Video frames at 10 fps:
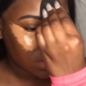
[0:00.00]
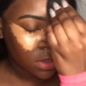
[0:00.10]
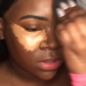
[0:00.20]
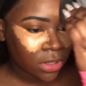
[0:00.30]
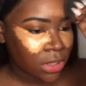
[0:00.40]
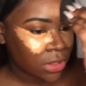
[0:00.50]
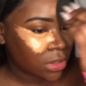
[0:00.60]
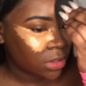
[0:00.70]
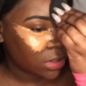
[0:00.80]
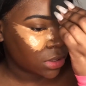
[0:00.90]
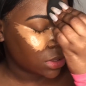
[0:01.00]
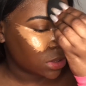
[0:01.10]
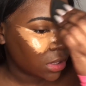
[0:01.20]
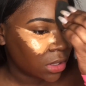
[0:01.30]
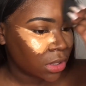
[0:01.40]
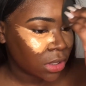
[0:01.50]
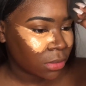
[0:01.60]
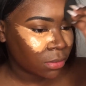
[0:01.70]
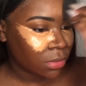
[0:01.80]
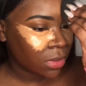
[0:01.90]
Instead of sitting
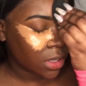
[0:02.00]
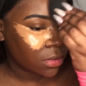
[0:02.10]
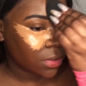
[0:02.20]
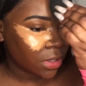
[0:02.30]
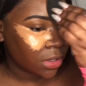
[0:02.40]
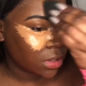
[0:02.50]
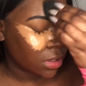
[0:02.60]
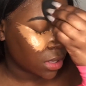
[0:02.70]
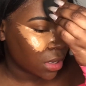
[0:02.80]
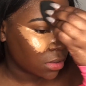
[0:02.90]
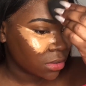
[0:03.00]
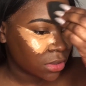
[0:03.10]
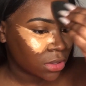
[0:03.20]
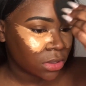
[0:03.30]
up, not doing anything else.